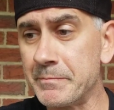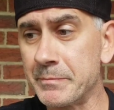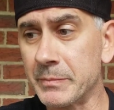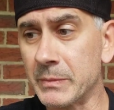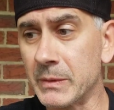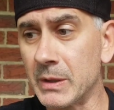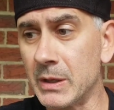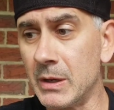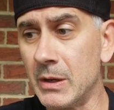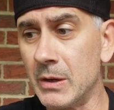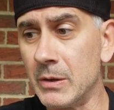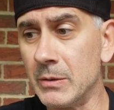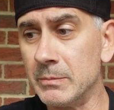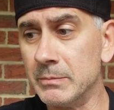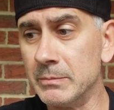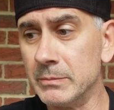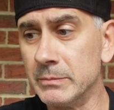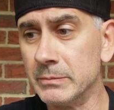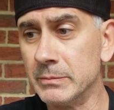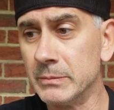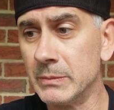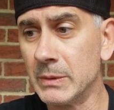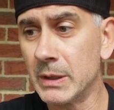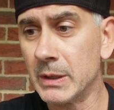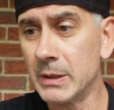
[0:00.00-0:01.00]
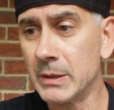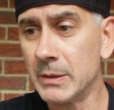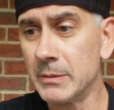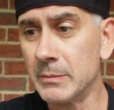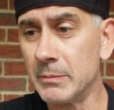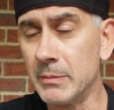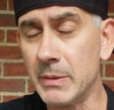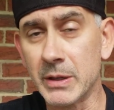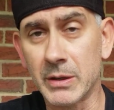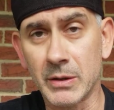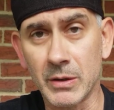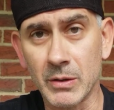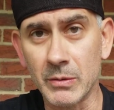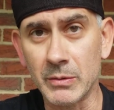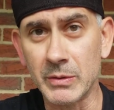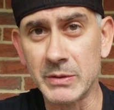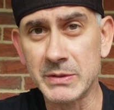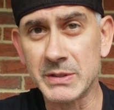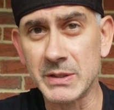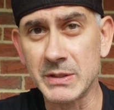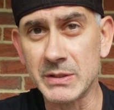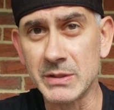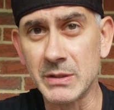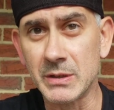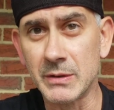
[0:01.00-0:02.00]
you know, make your own
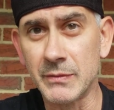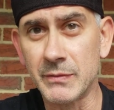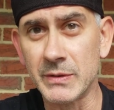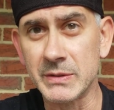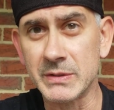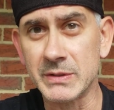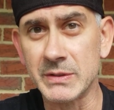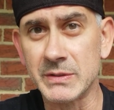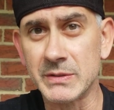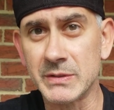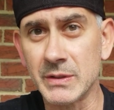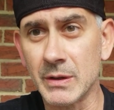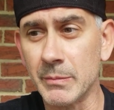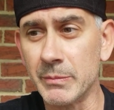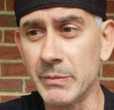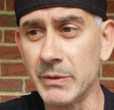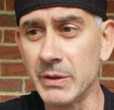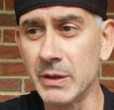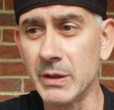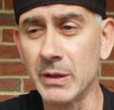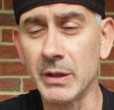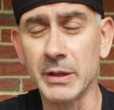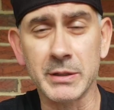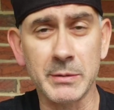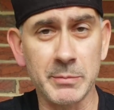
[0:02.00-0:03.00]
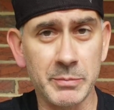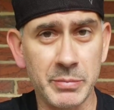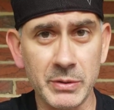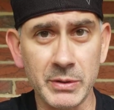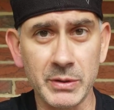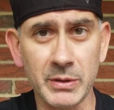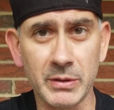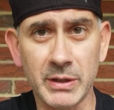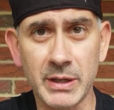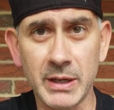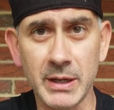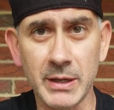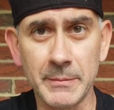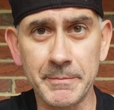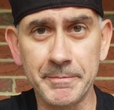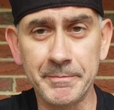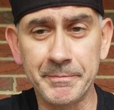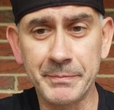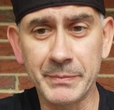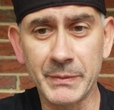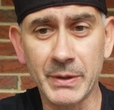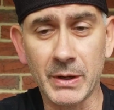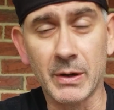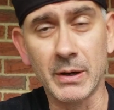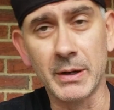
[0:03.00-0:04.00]
decision if this is something that you like to put in your kit.
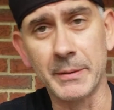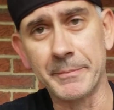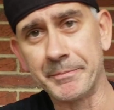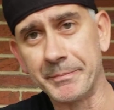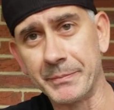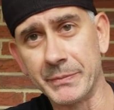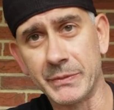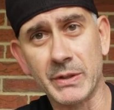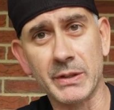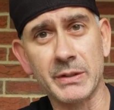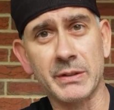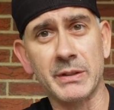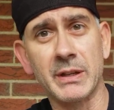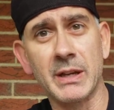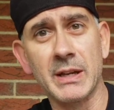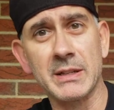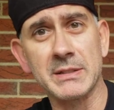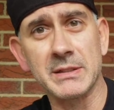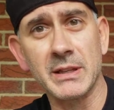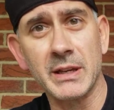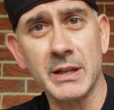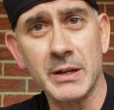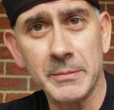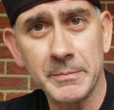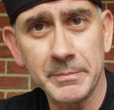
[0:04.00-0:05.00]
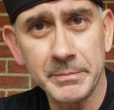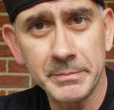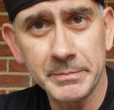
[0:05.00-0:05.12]
All right, talk to you guys later.